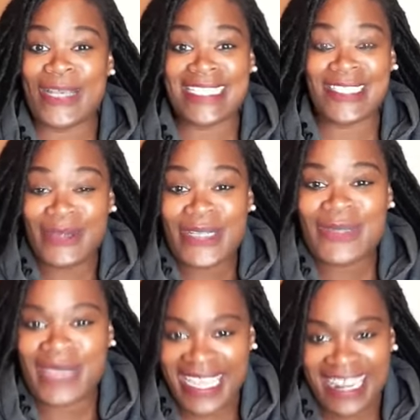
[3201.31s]
As soon as
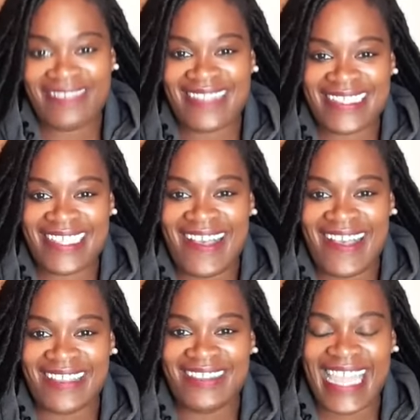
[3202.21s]
we get off this
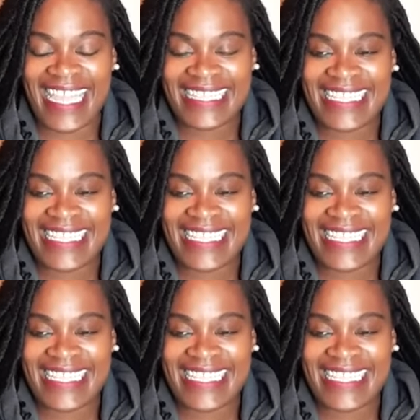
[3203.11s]
call and you're like,